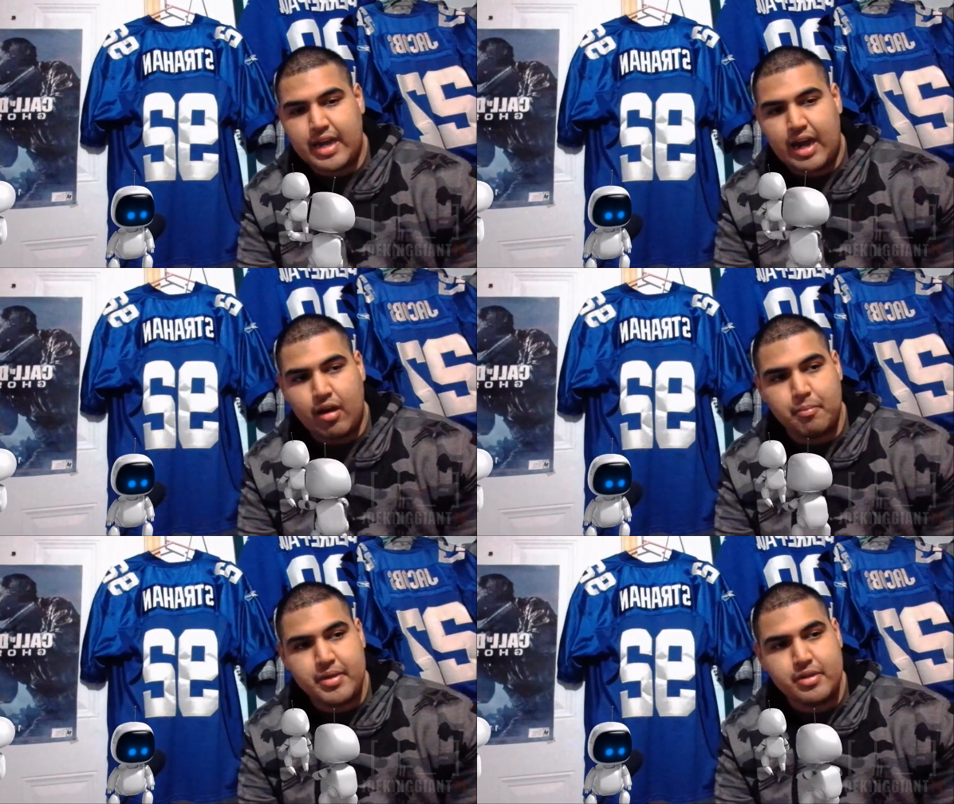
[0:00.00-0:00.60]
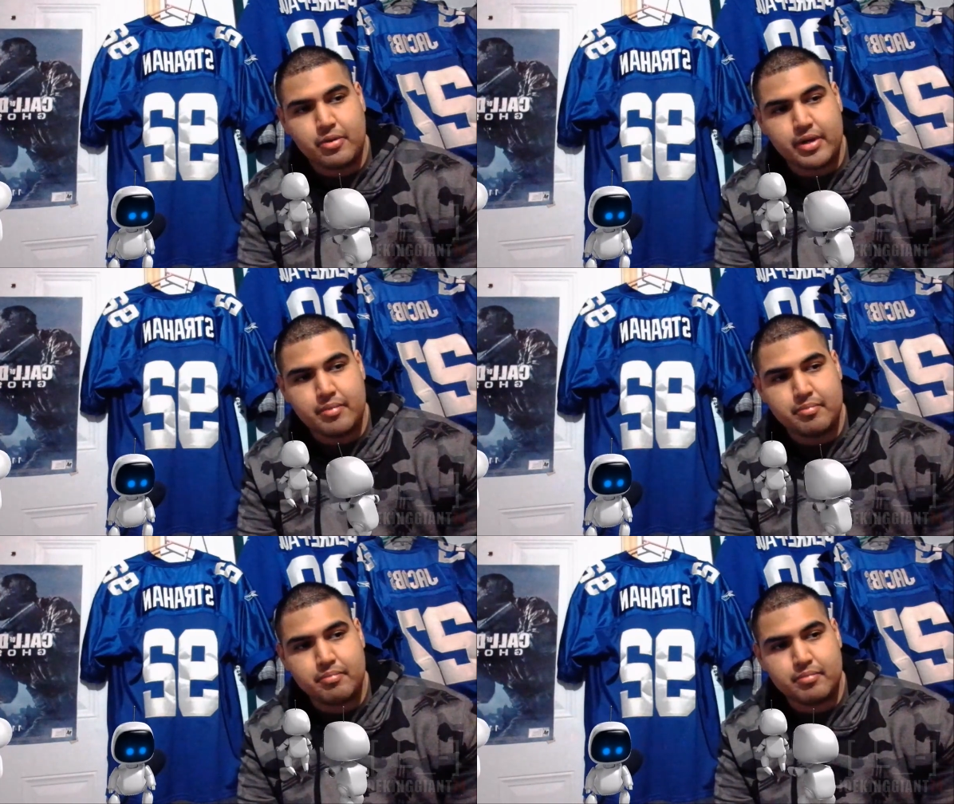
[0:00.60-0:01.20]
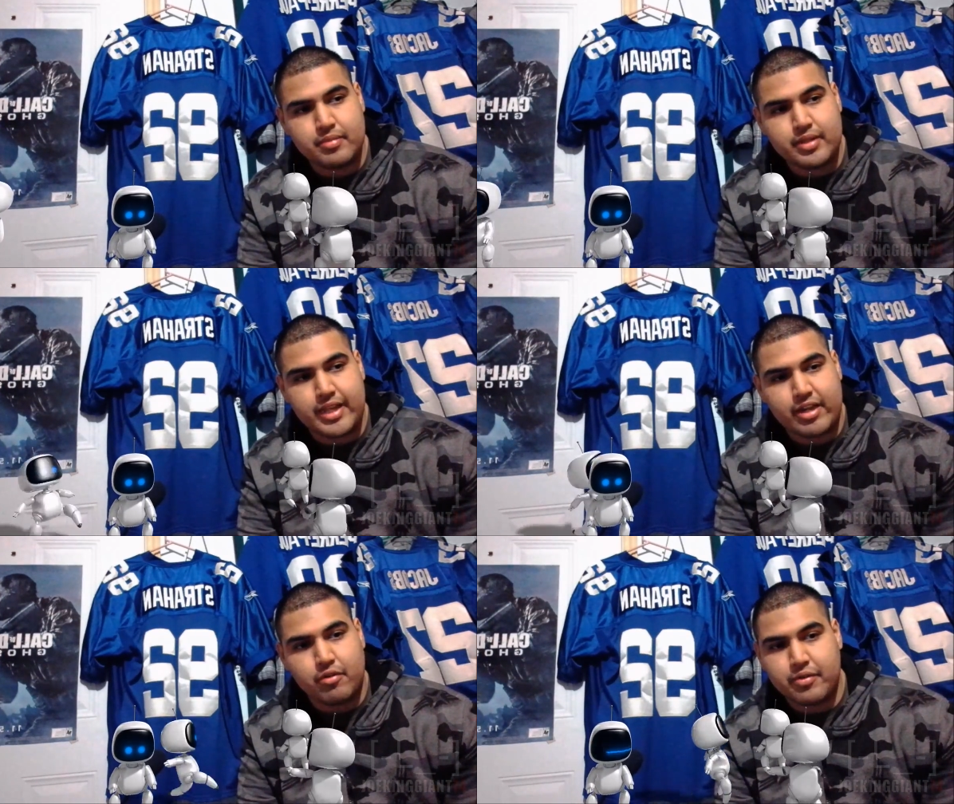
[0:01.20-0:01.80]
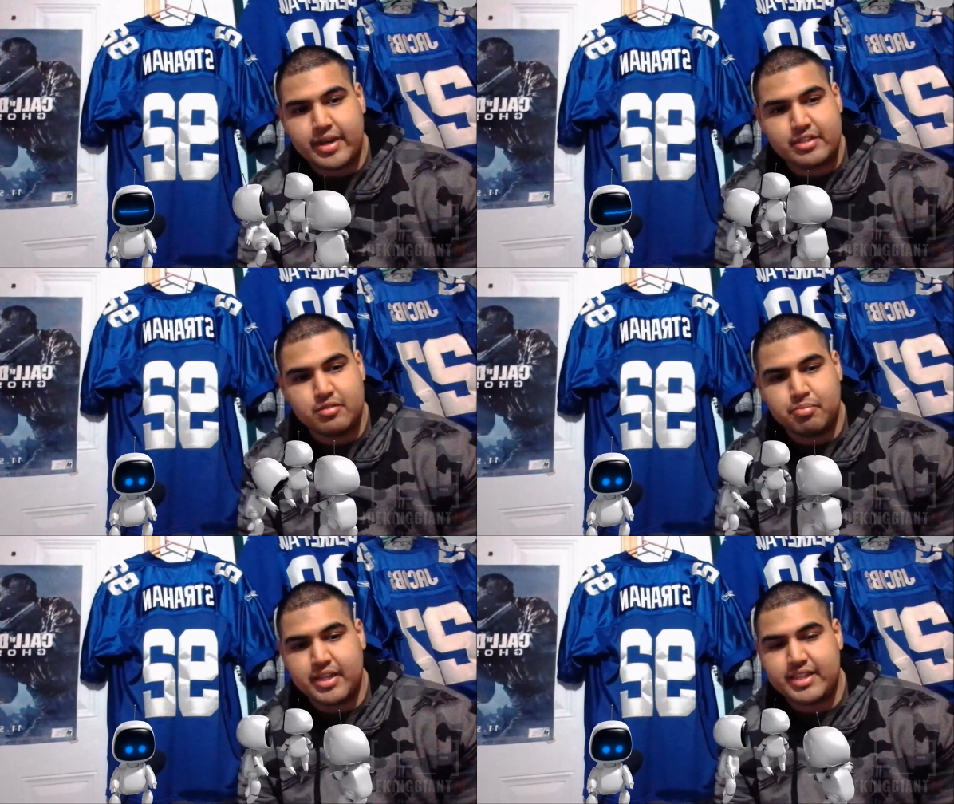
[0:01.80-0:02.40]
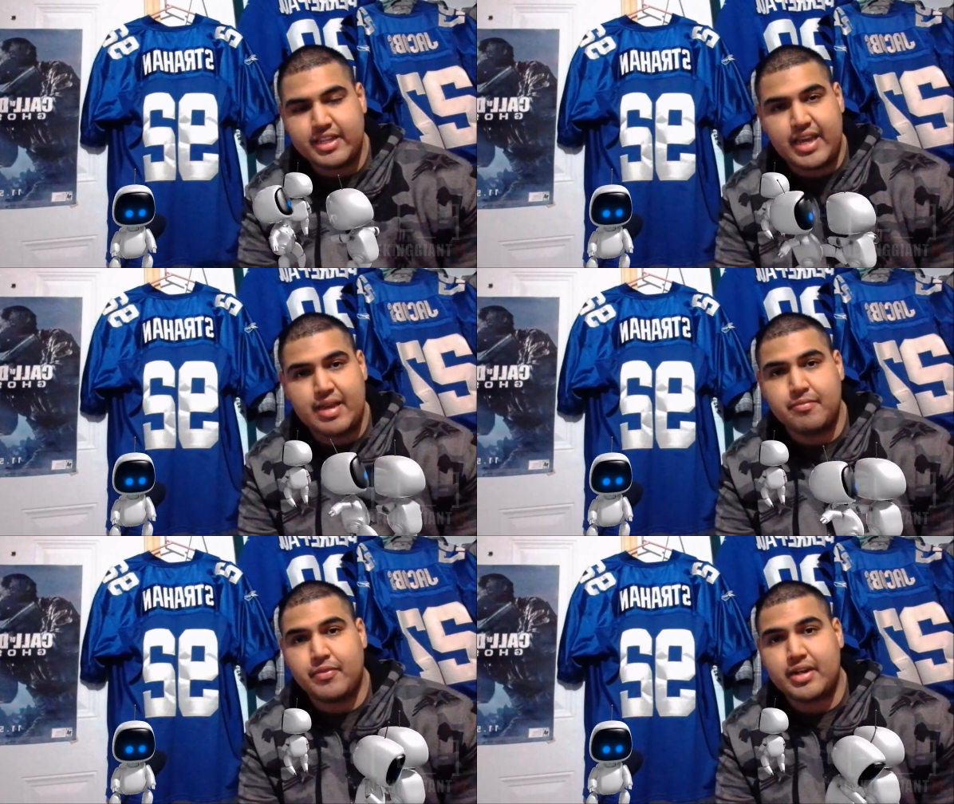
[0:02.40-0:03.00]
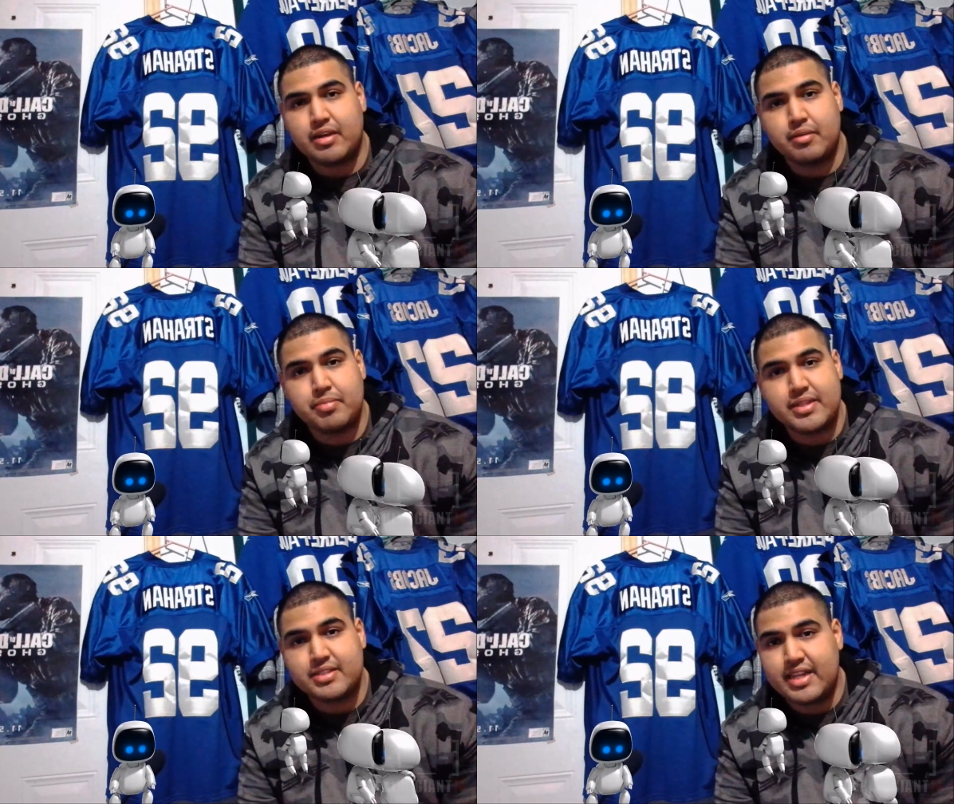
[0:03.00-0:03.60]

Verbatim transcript: I'll be going like overnight to play the game, find out the best